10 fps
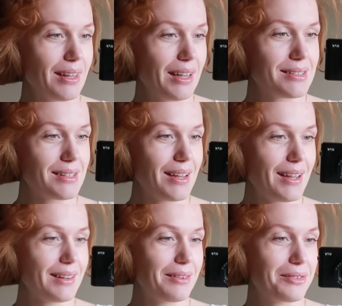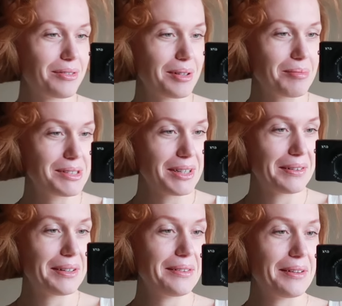thing I say, look for the
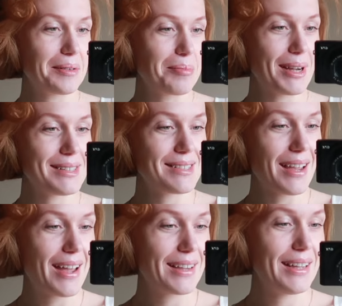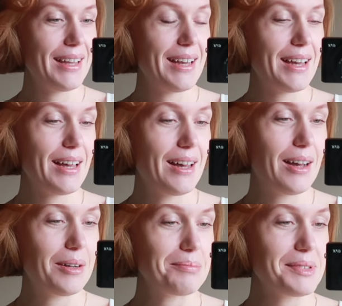material, not the price tag.
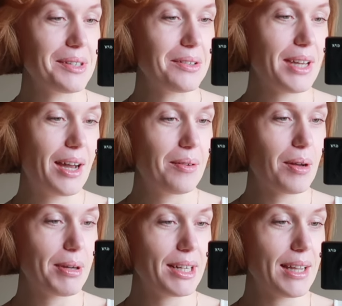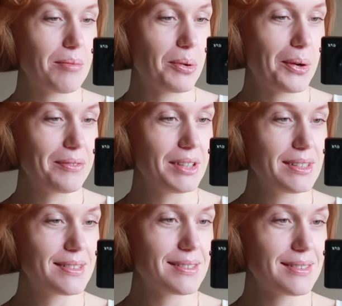Um, so yeah, I'm gonna get more of
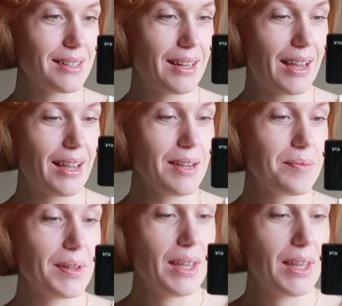these today.